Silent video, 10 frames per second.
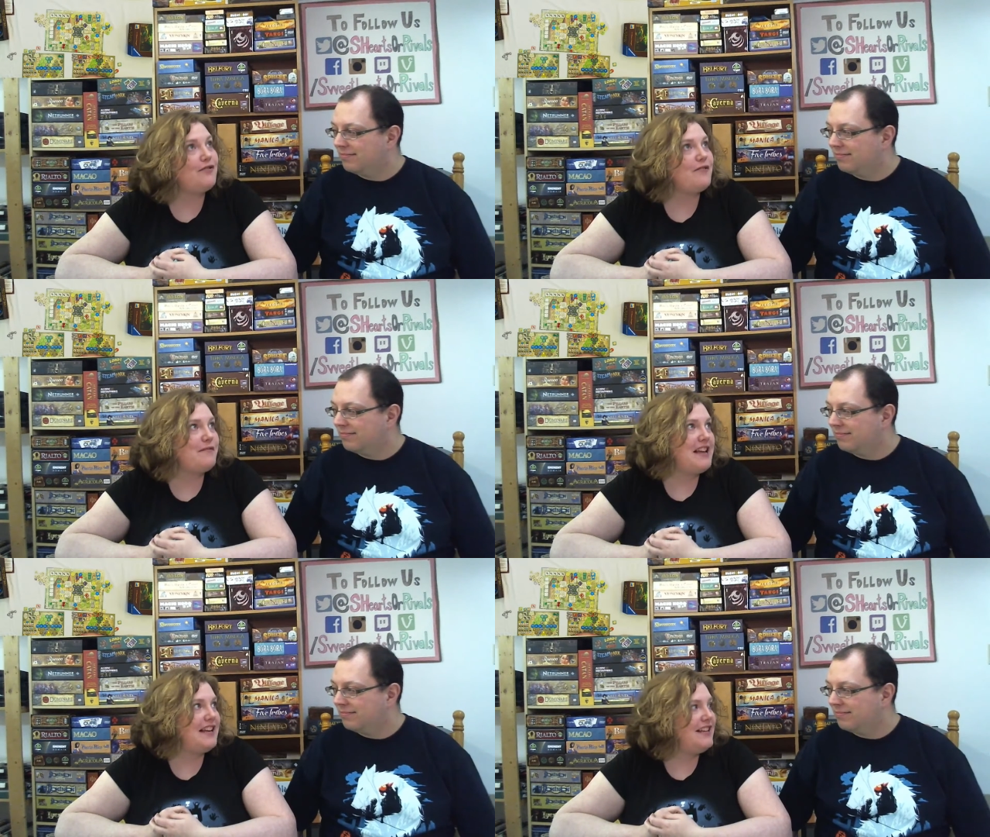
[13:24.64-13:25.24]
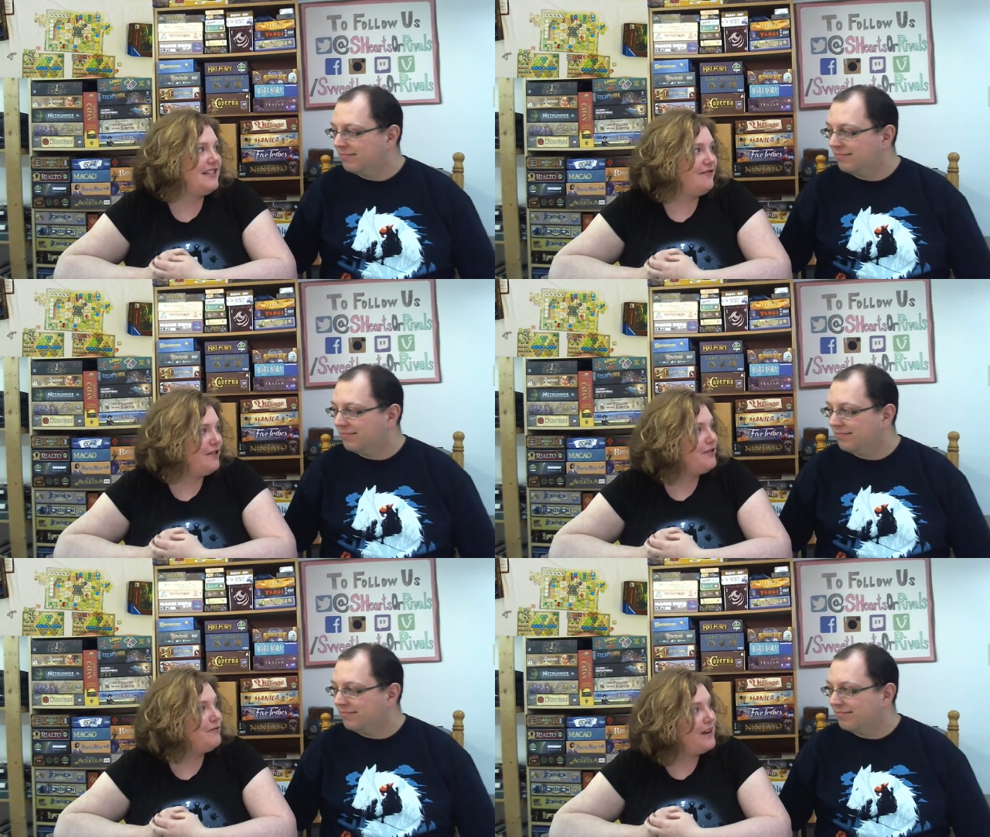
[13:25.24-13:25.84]
Speaker 1: want to make it easy for
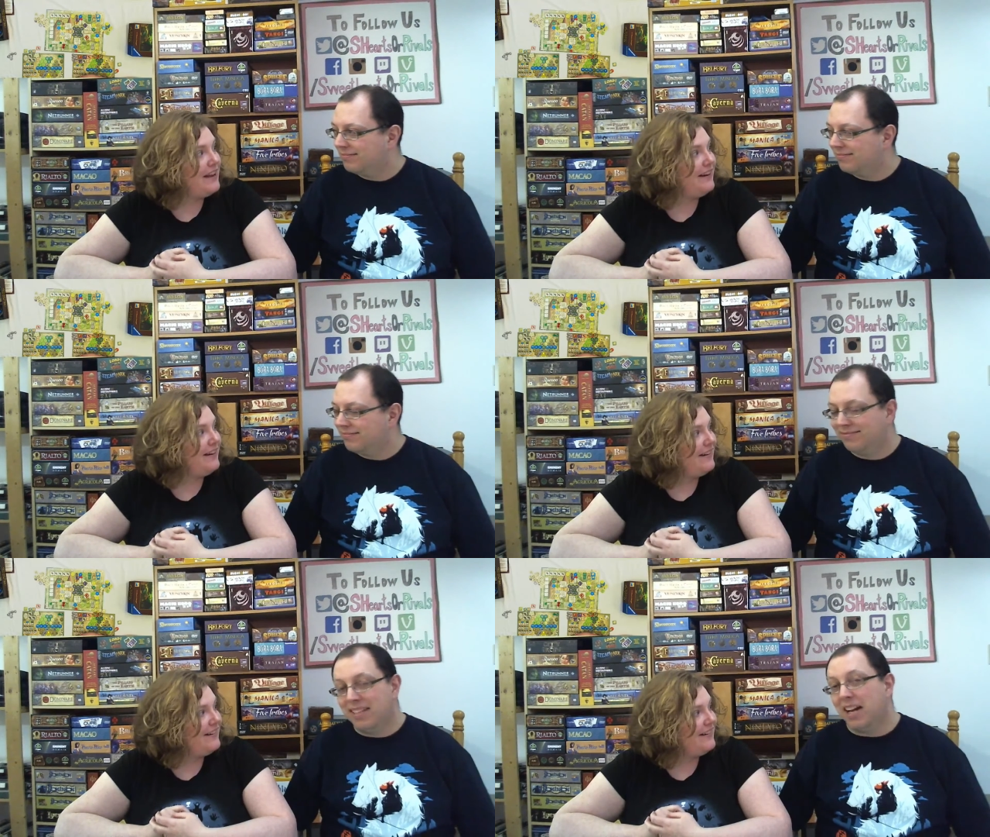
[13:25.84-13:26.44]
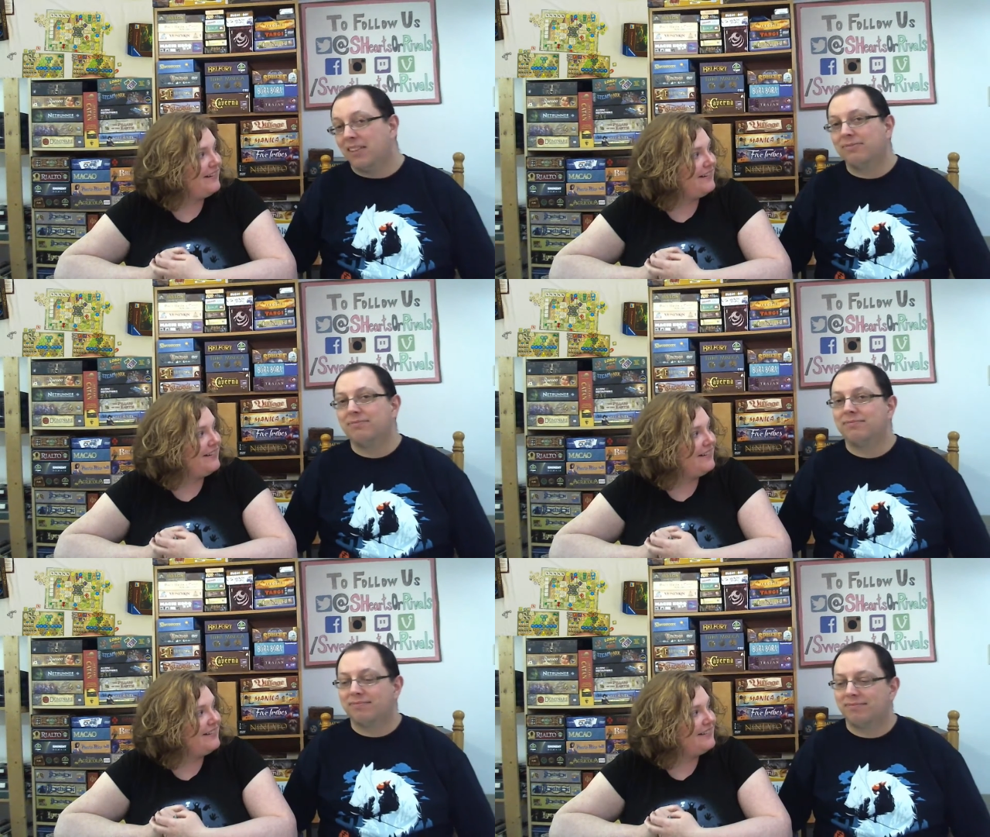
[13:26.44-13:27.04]
you to win.
Speaker 2: No.
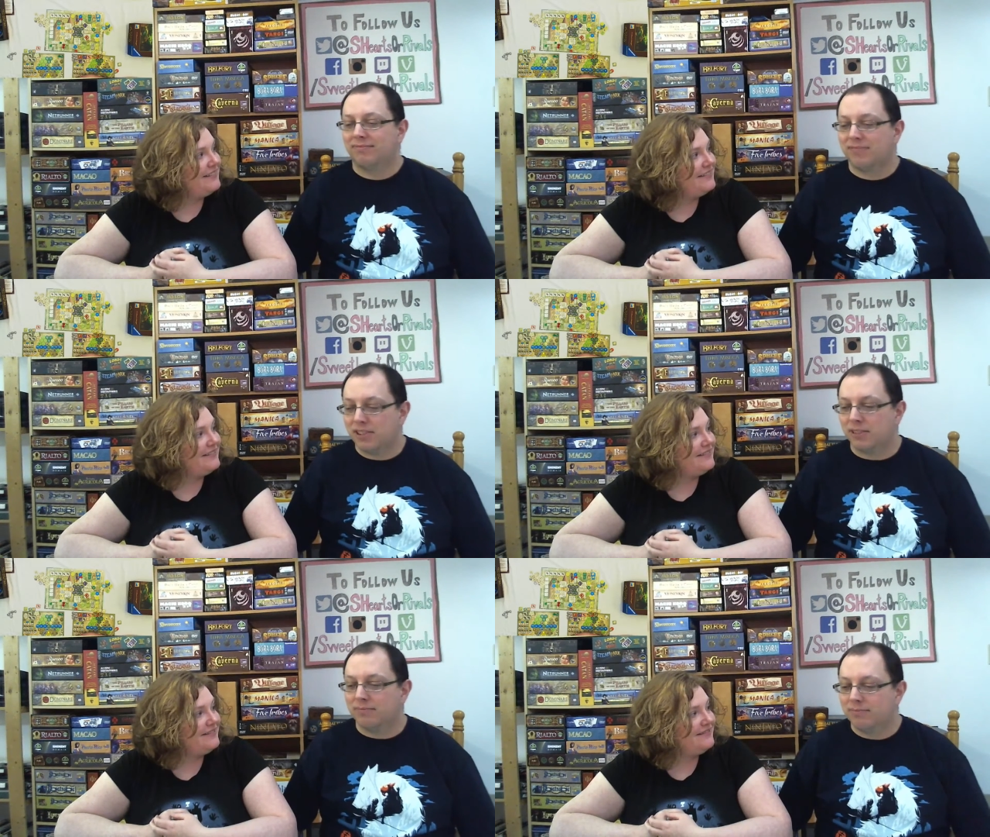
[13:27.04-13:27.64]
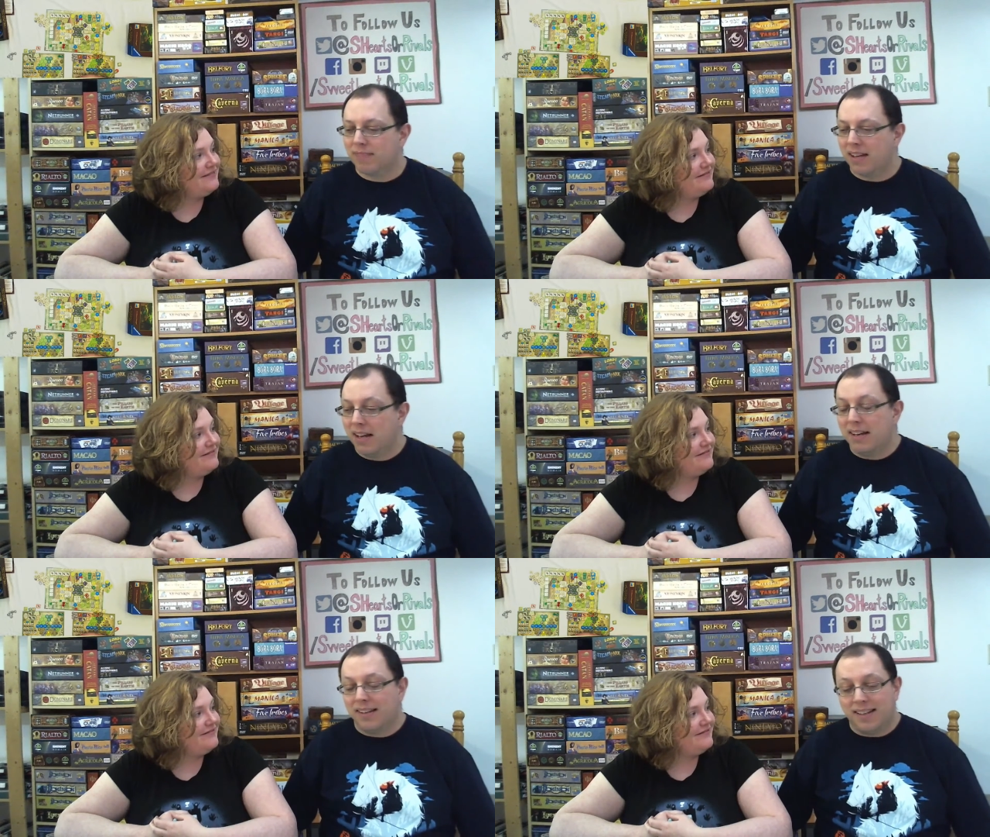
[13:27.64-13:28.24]
True.
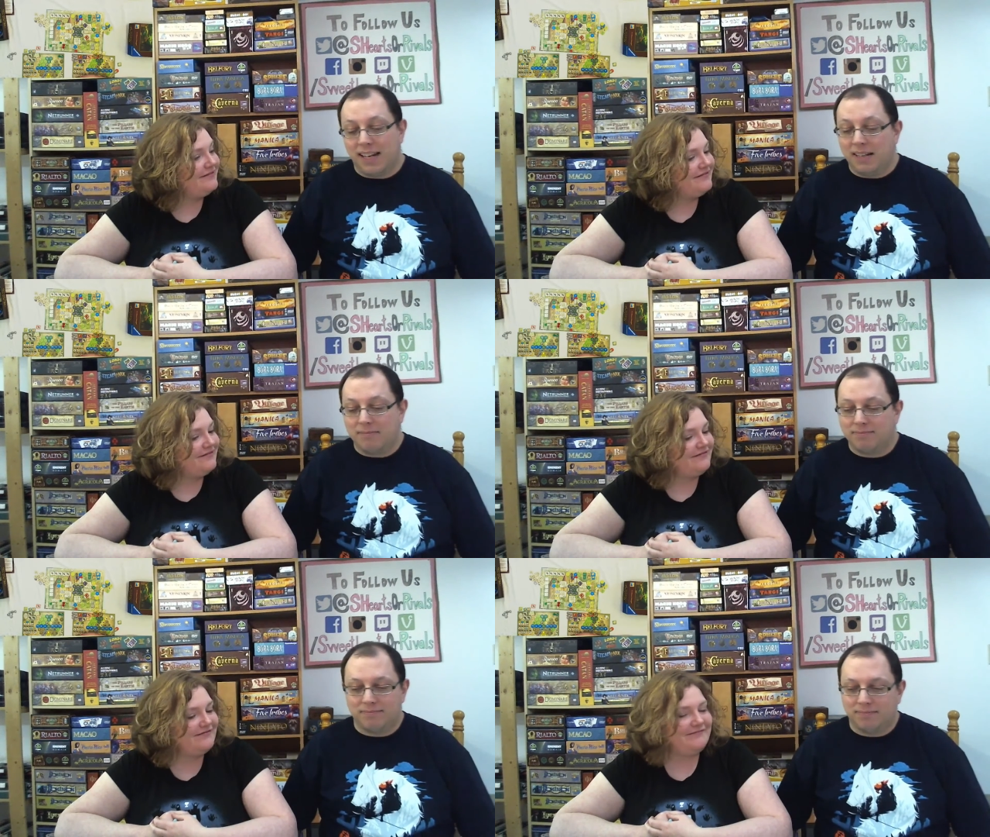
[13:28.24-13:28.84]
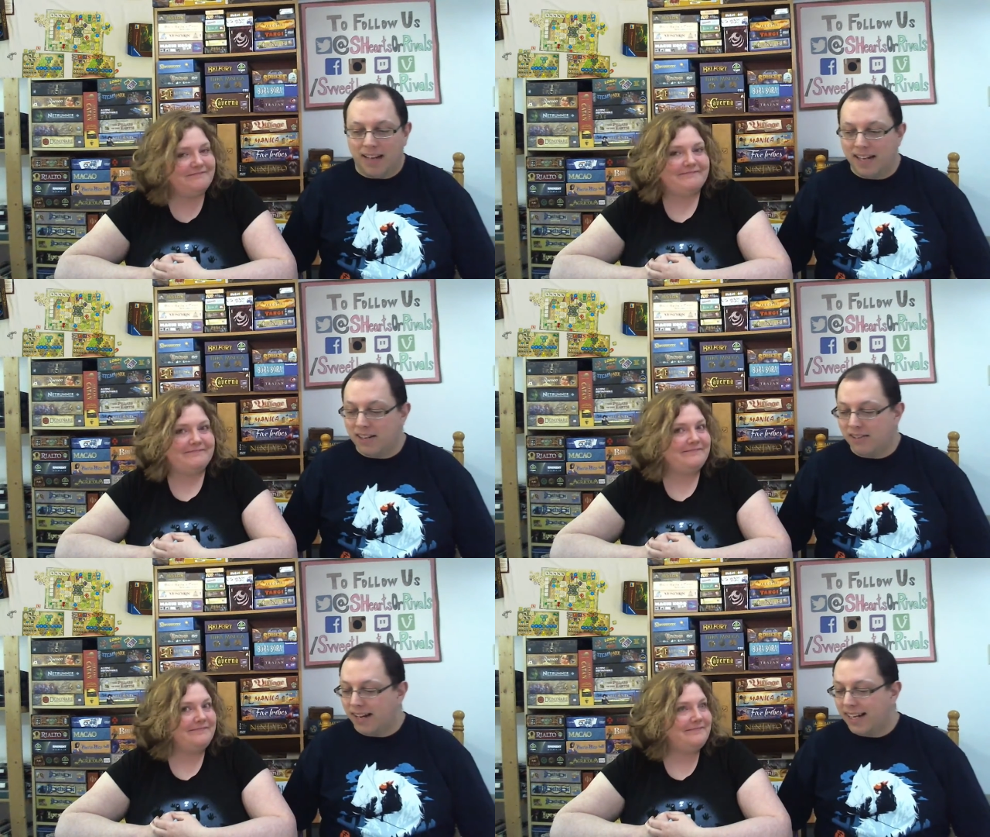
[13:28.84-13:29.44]
Um, I don't
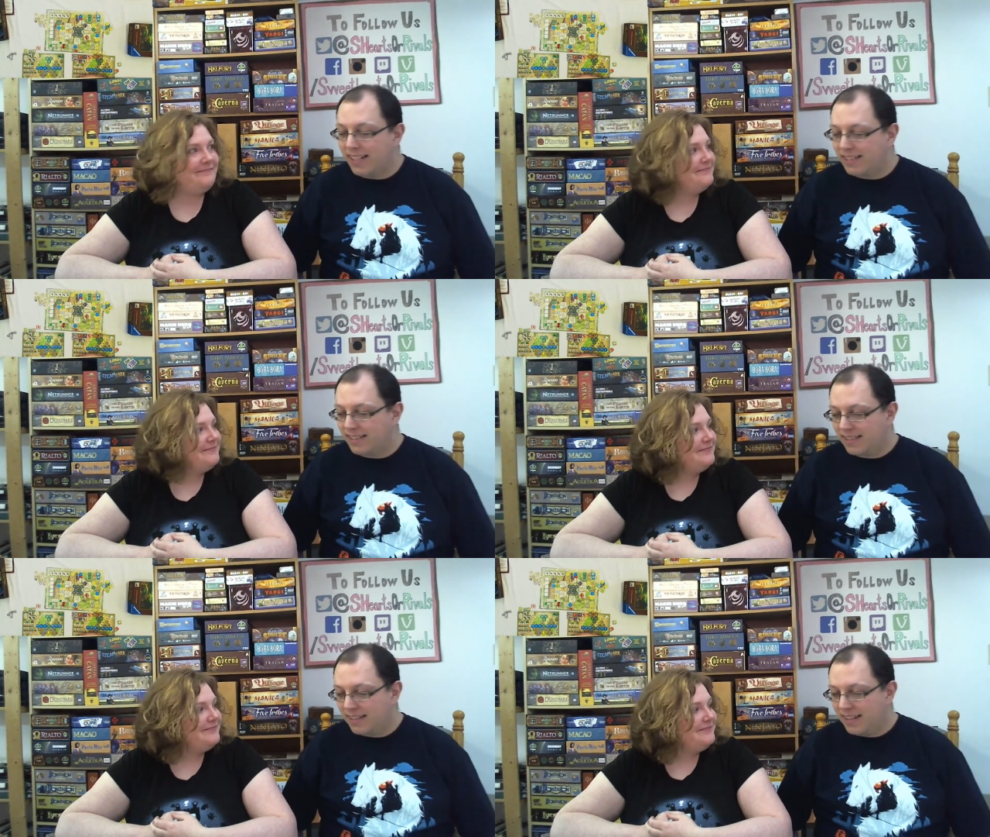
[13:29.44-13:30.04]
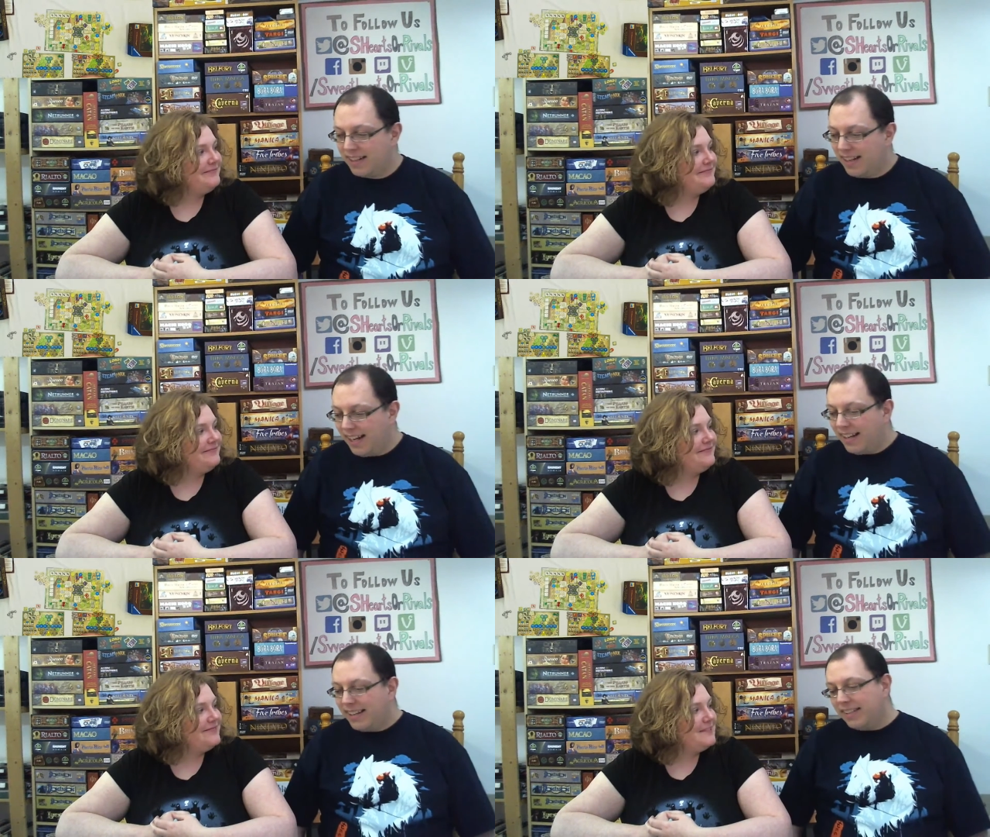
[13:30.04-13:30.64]
know. I guess
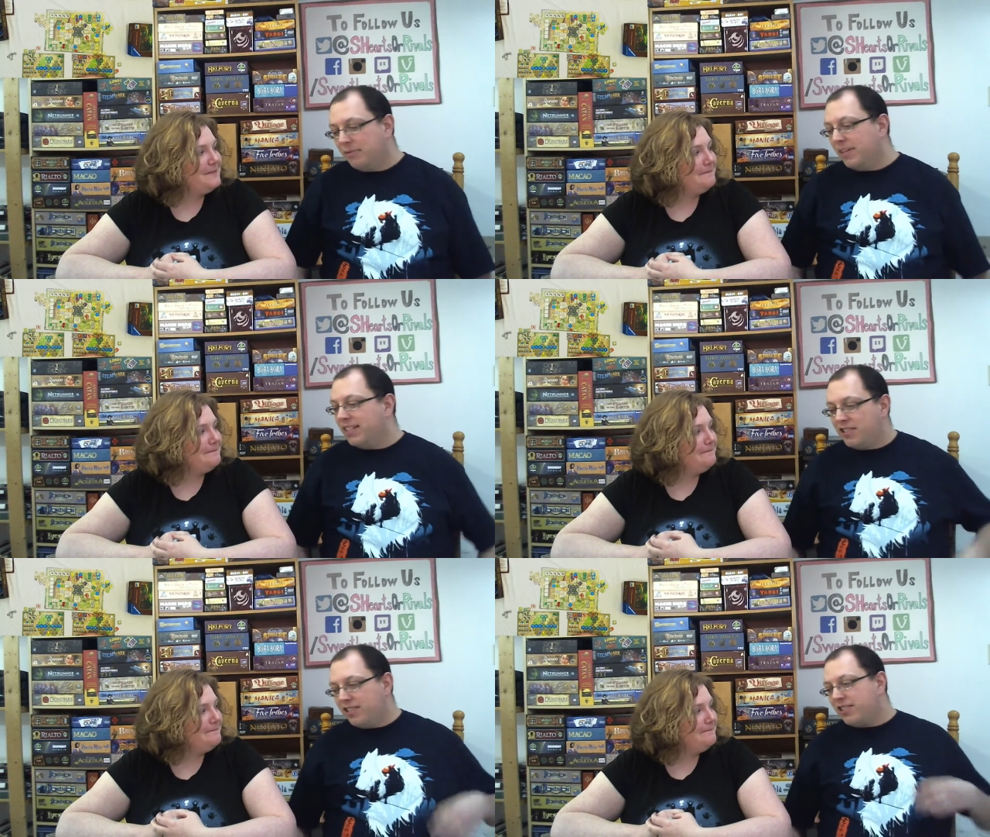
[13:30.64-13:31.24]
when it's your